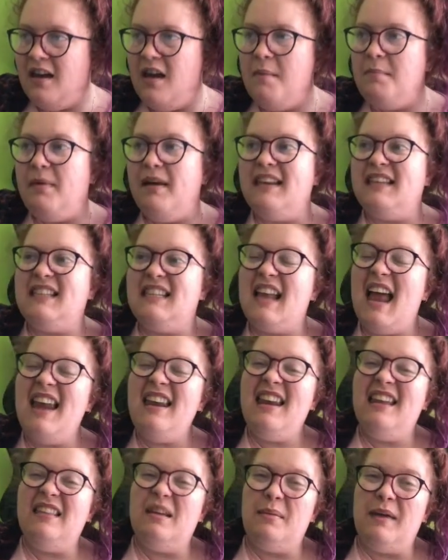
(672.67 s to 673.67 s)
But it's the
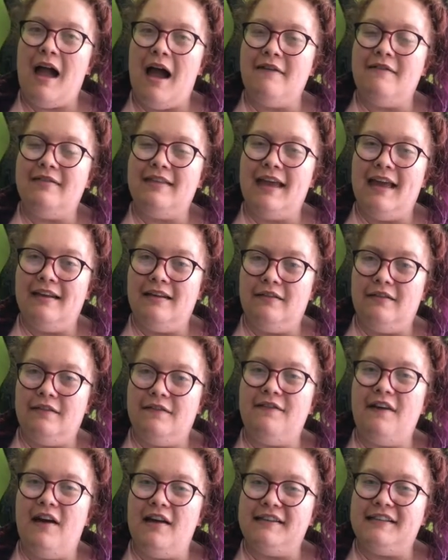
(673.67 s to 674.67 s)
ending that we have at the end of the
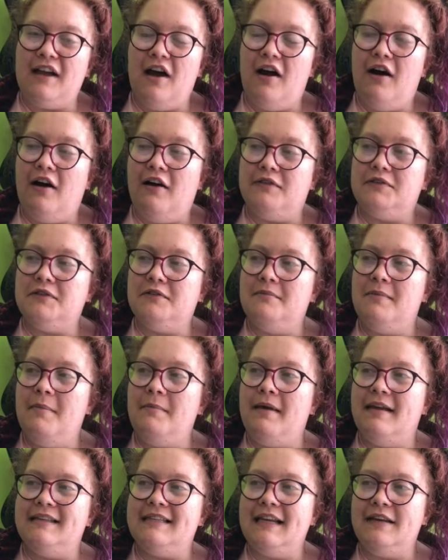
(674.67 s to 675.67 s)
first half. So
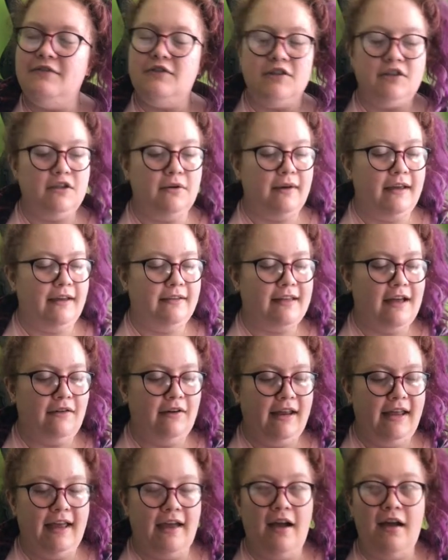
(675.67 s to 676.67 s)
remember, instead of just doing it down
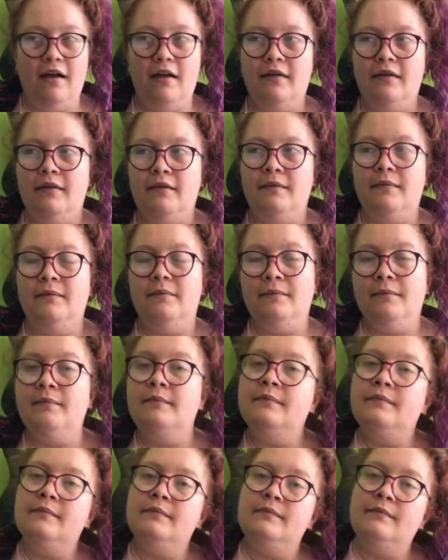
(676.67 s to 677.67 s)
here,
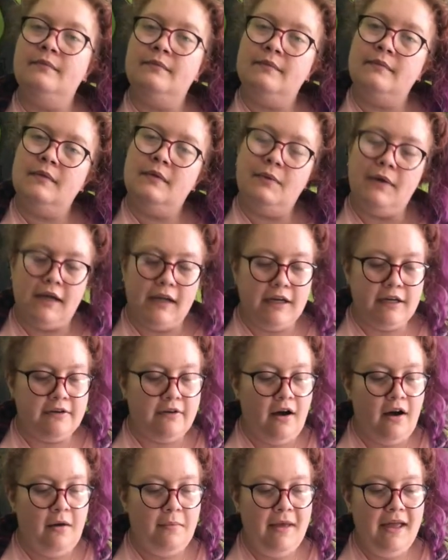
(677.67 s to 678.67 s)
we're going to do
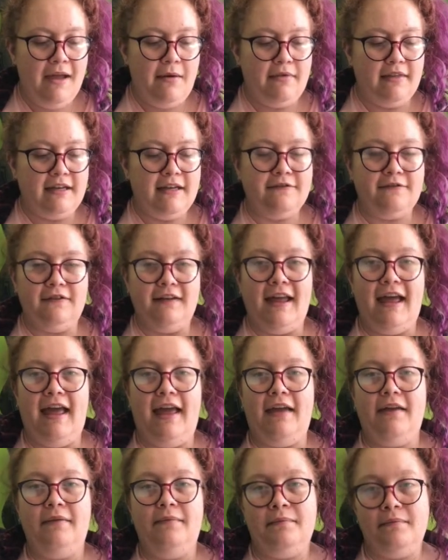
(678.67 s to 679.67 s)
it up here with a different
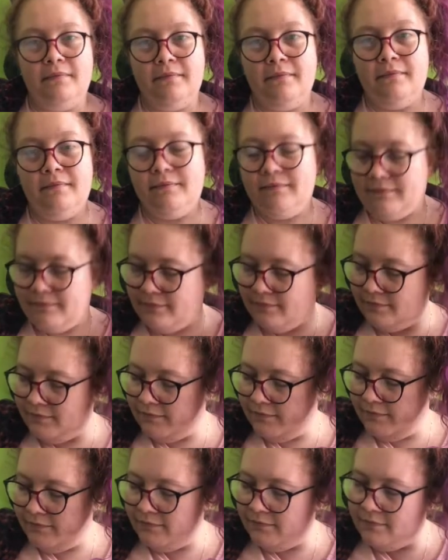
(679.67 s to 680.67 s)
A.
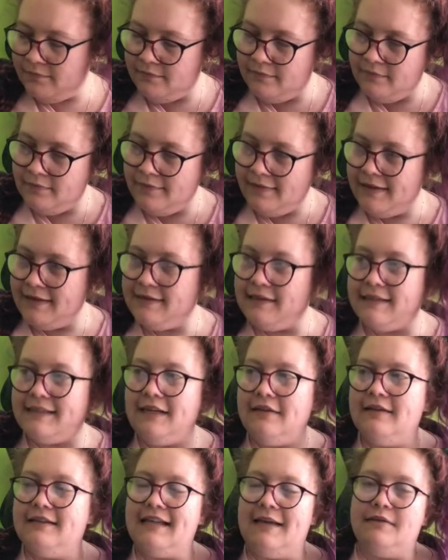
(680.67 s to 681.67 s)
So it's
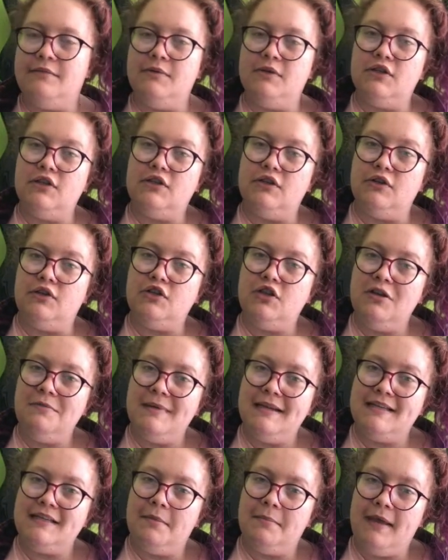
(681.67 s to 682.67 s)
still the same, so we just do 2
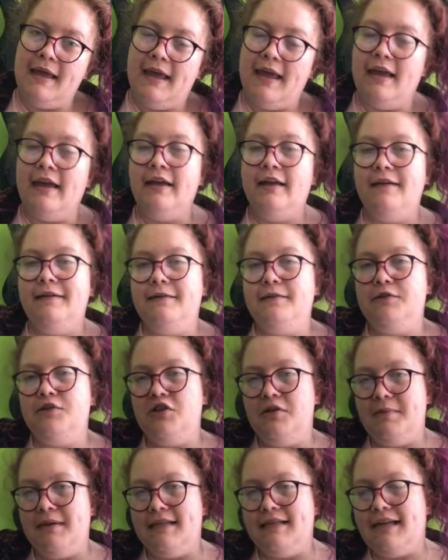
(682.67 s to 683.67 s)
beats up here,
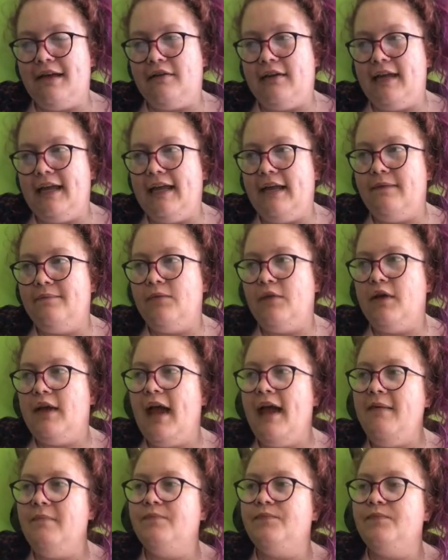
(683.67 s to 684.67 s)
2 beats down here, okay?